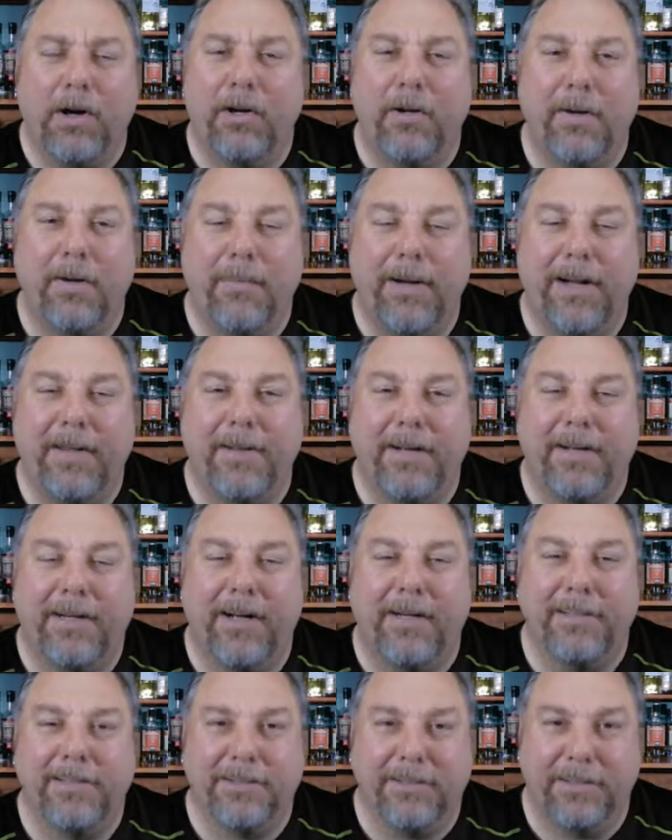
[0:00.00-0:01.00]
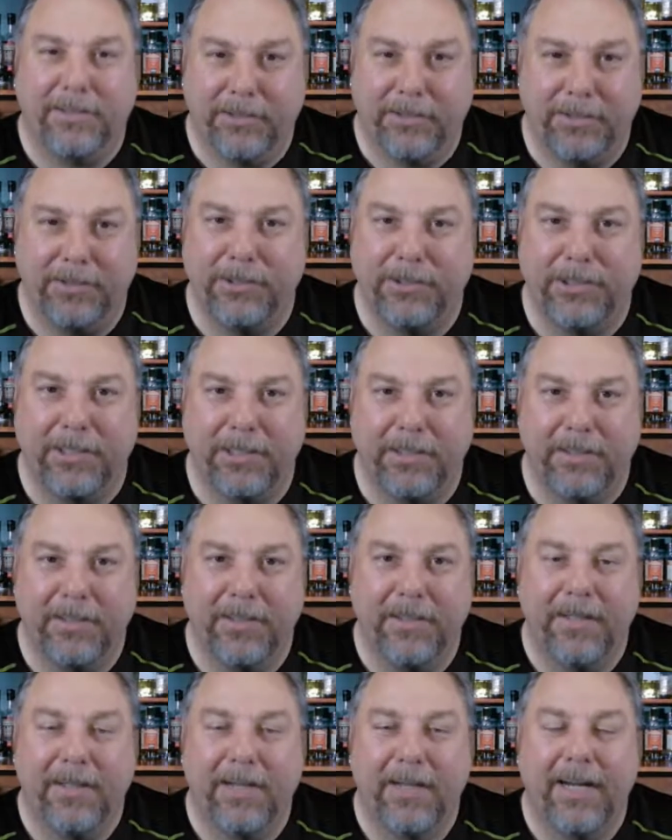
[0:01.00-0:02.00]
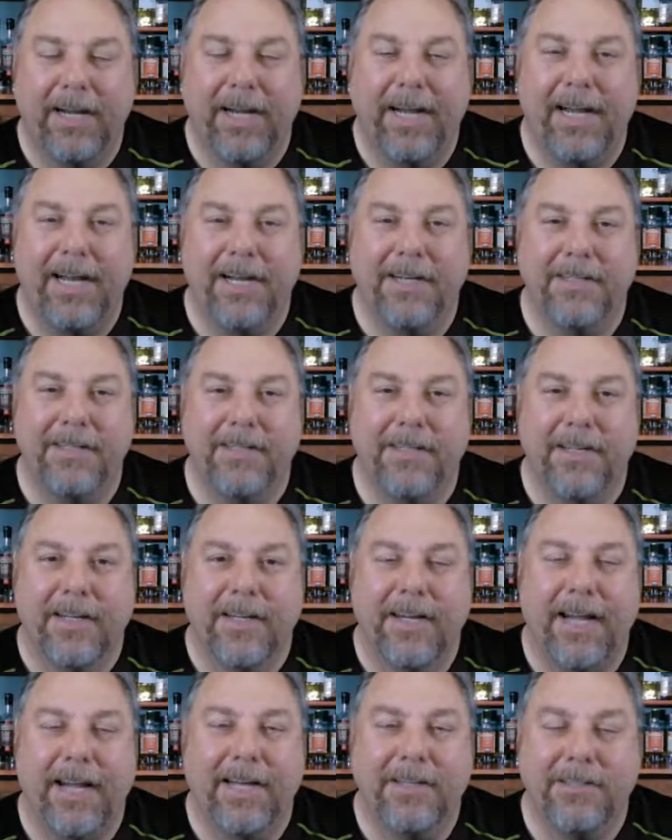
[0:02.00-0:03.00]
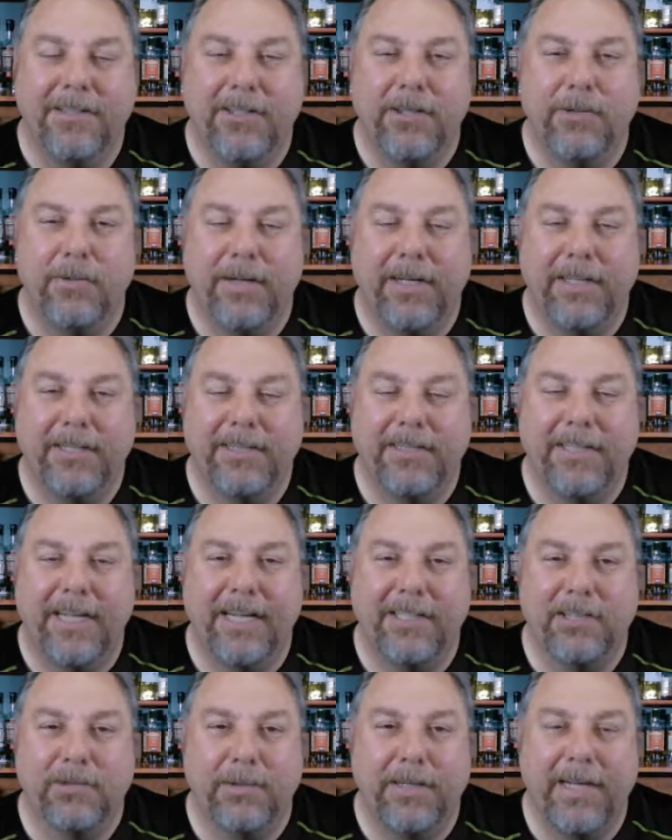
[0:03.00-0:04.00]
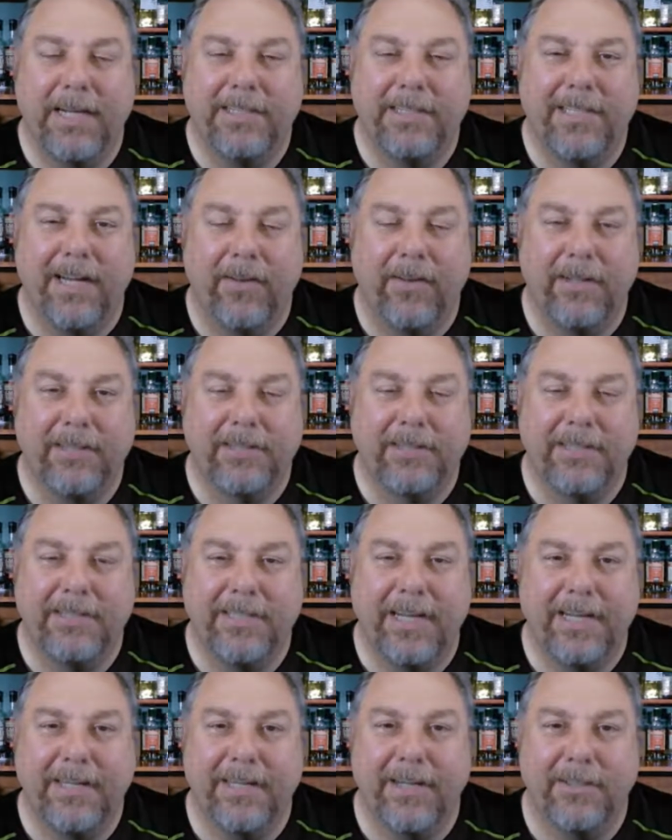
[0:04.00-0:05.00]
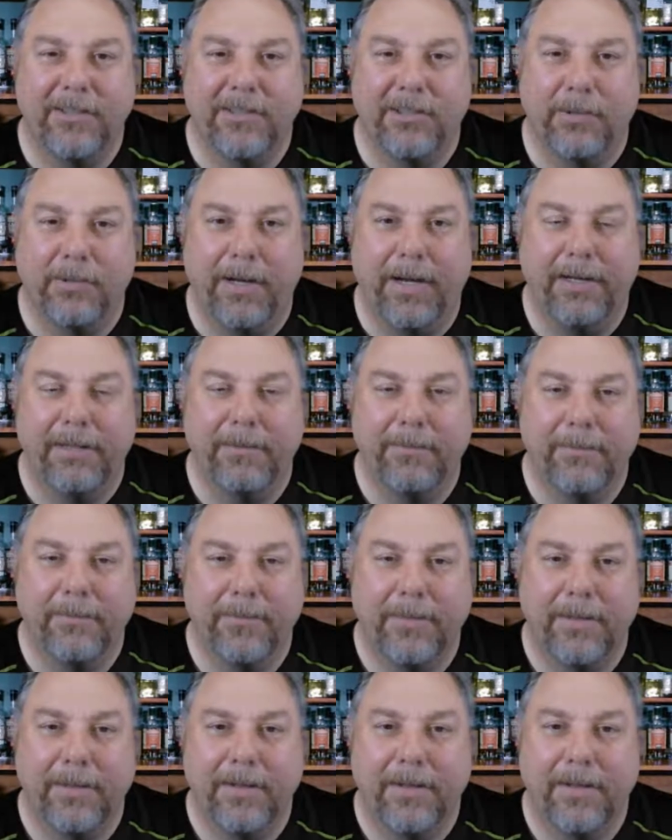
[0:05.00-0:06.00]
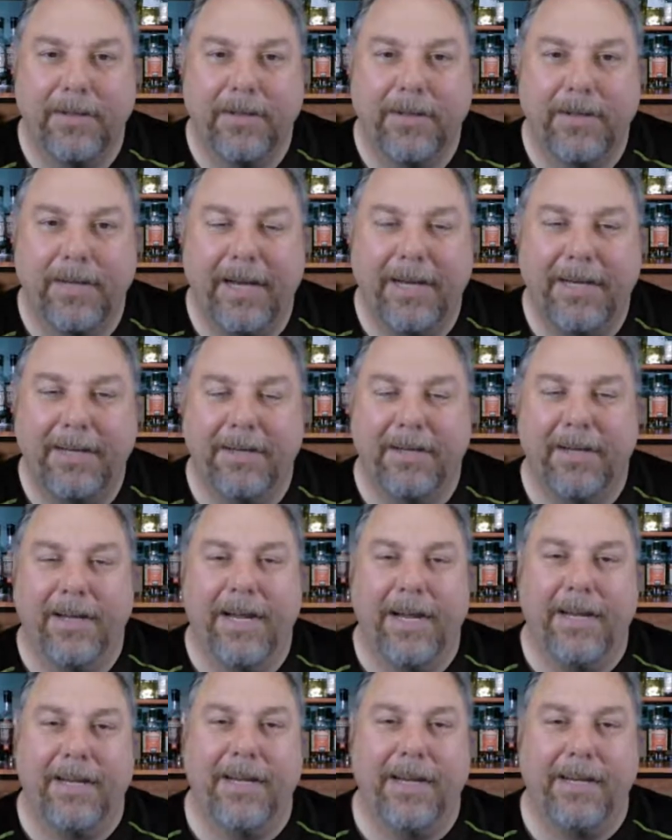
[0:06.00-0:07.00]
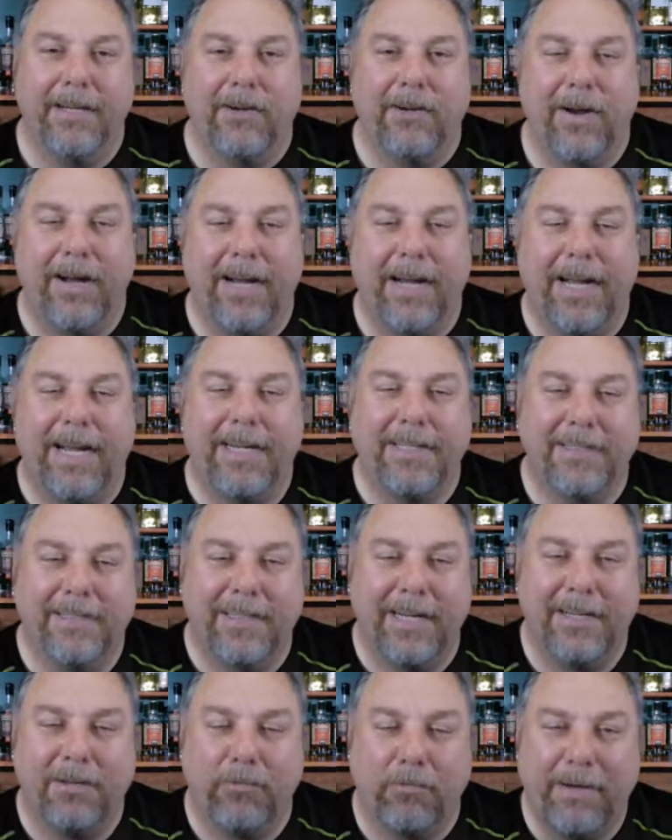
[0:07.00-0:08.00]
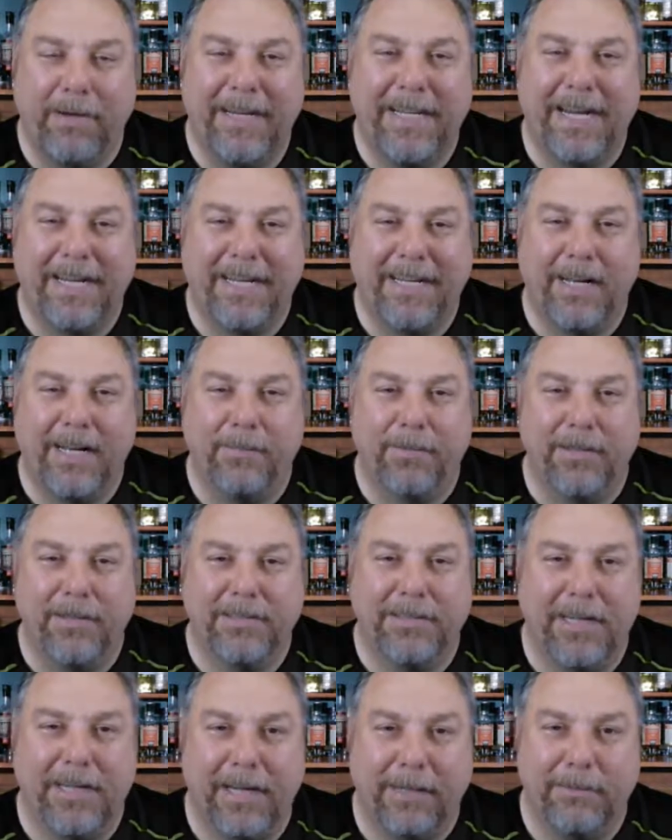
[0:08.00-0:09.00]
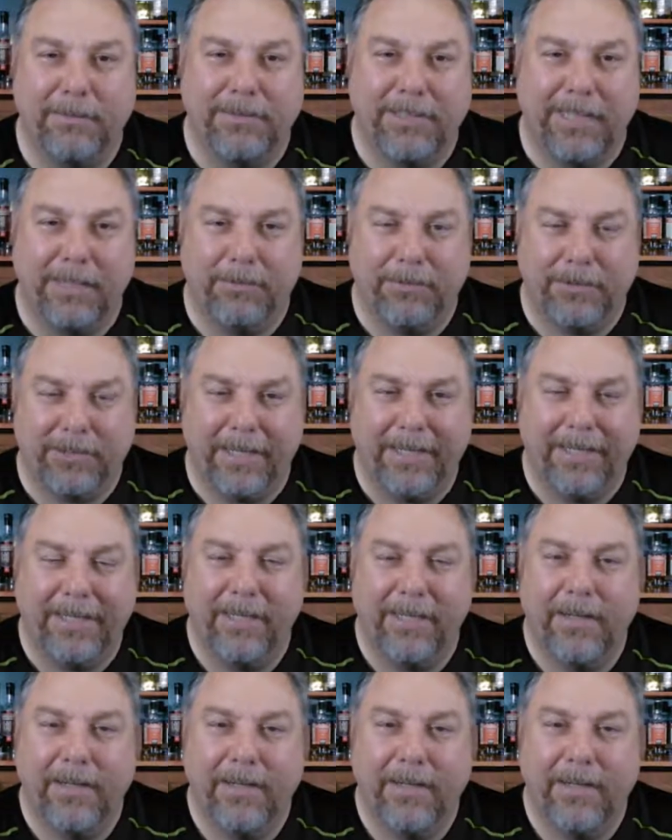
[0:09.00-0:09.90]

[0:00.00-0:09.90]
going to obey the Constitution and do what it says when they tell us to take guns away. And Craig, I had to read that a couple of times, and I was like,